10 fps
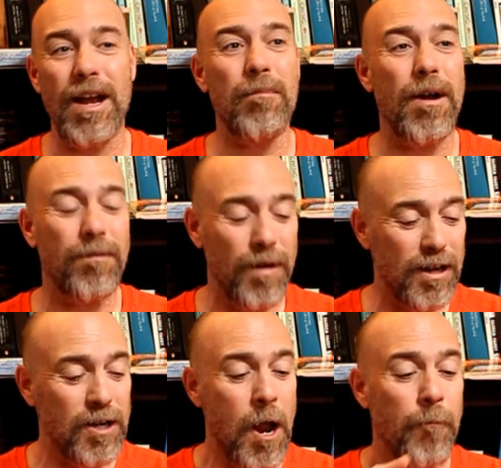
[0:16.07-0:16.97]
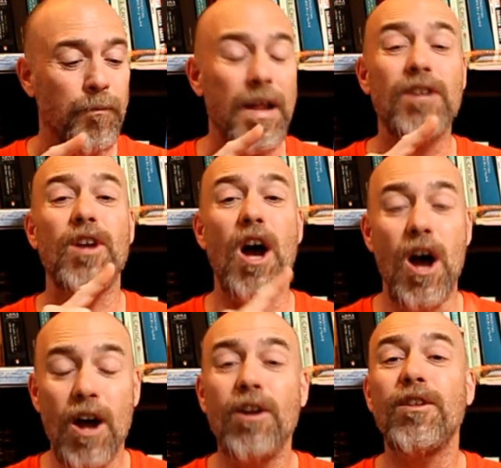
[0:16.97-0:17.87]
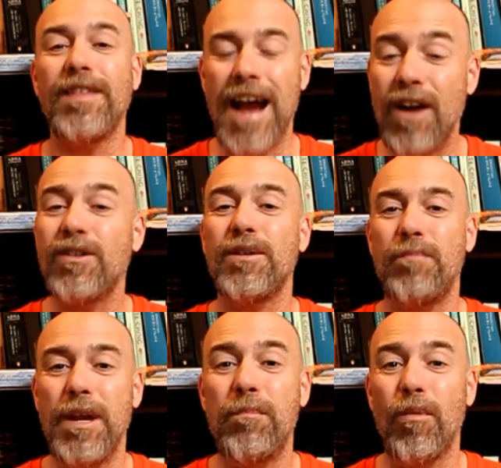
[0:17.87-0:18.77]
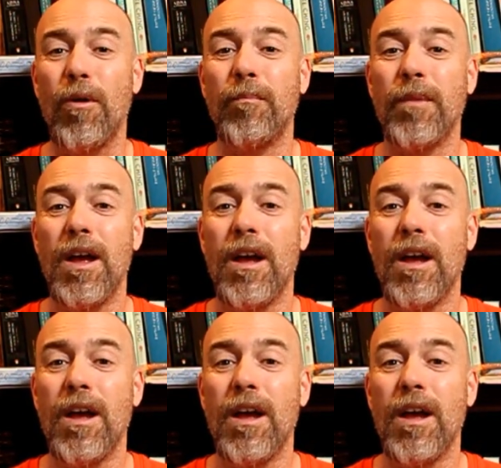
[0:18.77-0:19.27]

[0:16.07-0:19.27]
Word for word: And my friends, that's 100,000 people